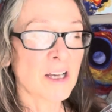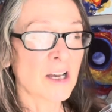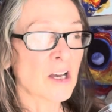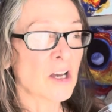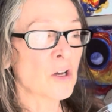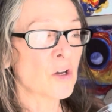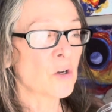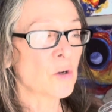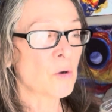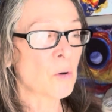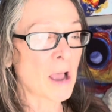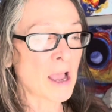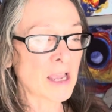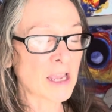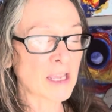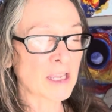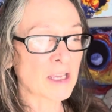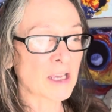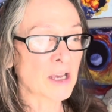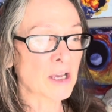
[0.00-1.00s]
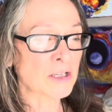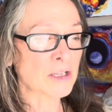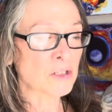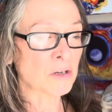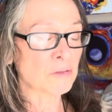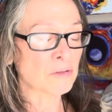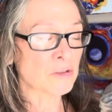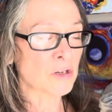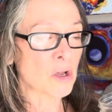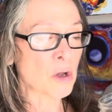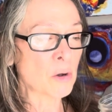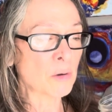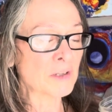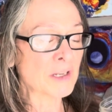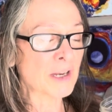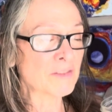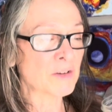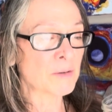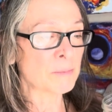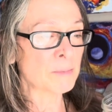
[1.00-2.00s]
who I don't know,
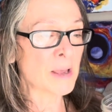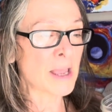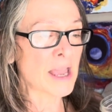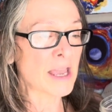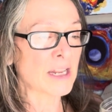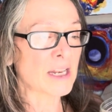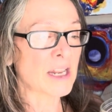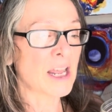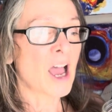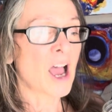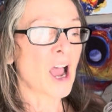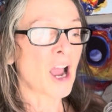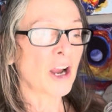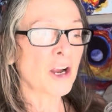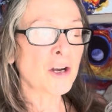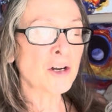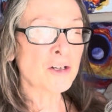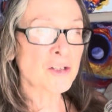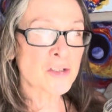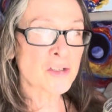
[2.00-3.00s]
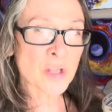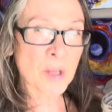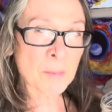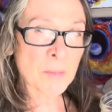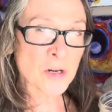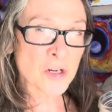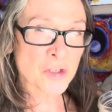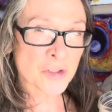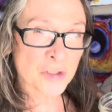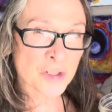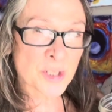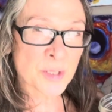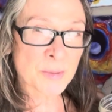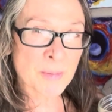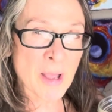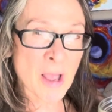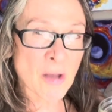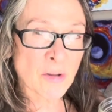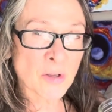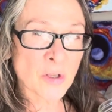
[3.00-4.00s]
never met, I heard so much shit
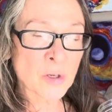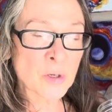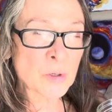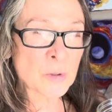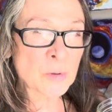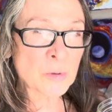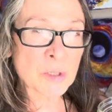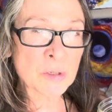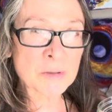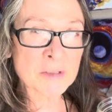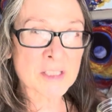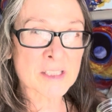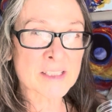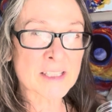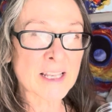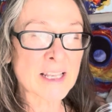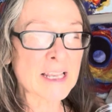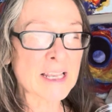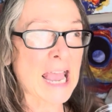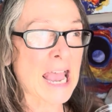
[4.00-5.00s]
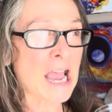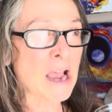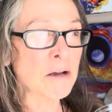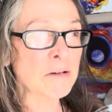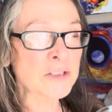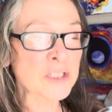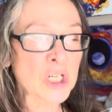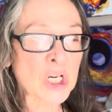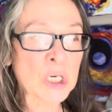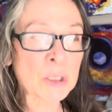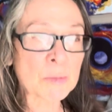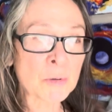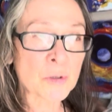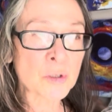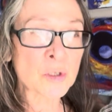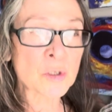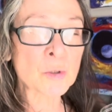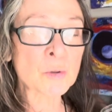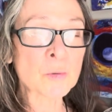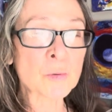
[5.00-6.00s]
about you. You used to say how terrible
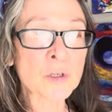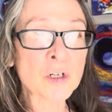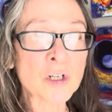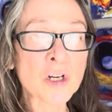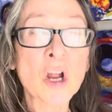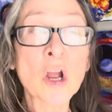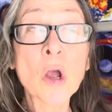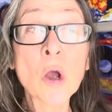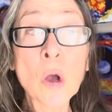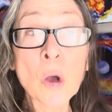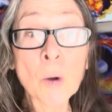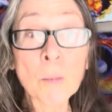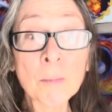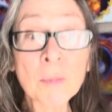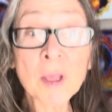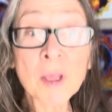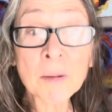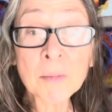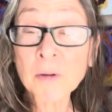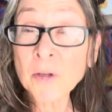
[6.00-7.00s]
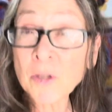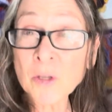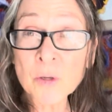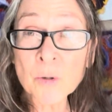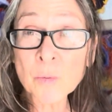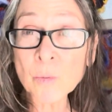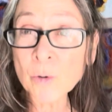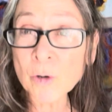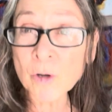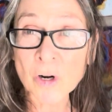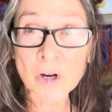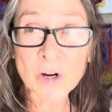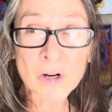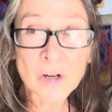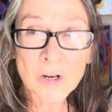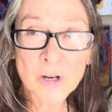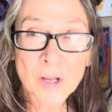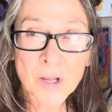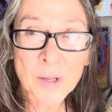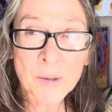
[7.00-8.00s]
you were. Maybe you were,
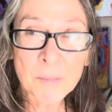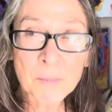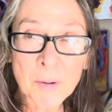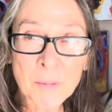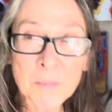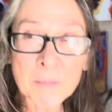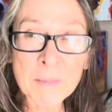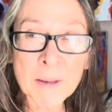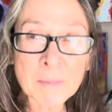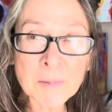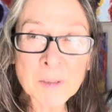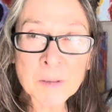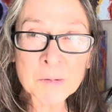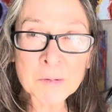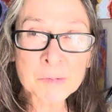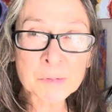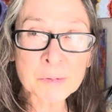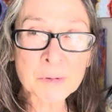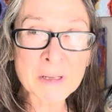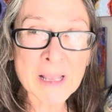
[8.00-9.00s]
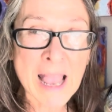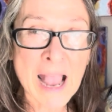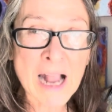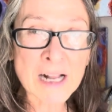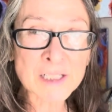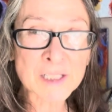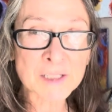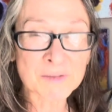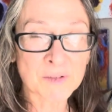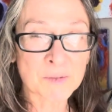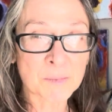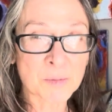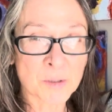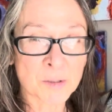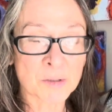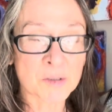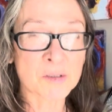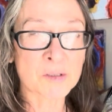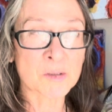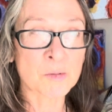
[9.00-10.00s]
but maybe it was reactive
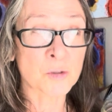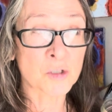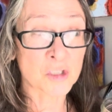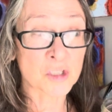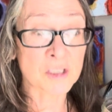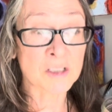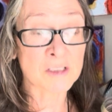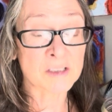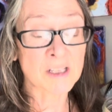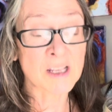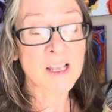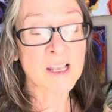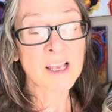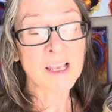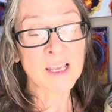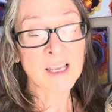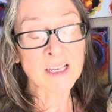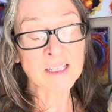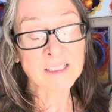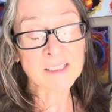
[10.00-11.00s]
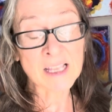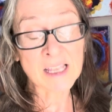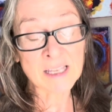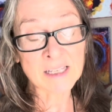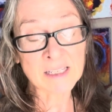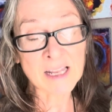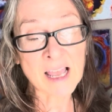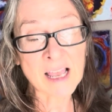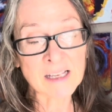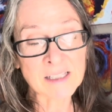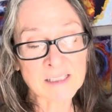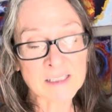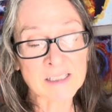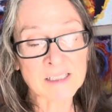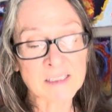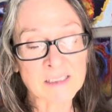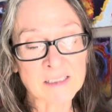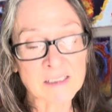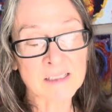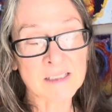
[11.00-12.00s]
abuse, which is in
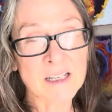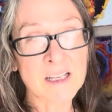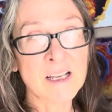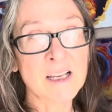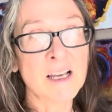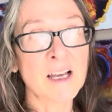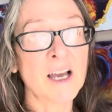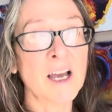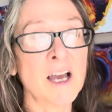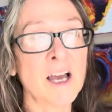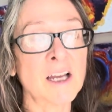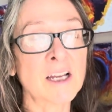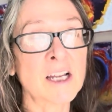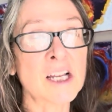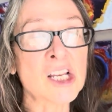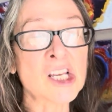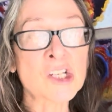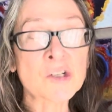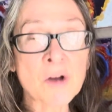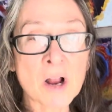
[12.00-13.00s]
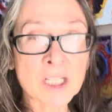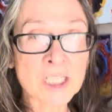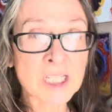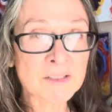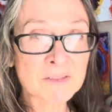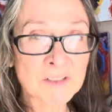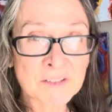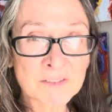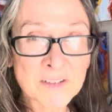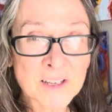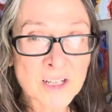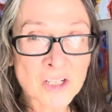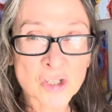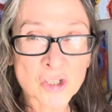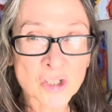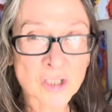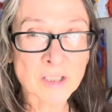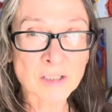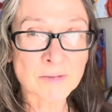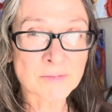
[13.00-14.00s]
essence, a constructive
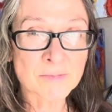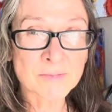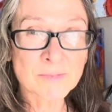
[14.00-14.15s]
eviction.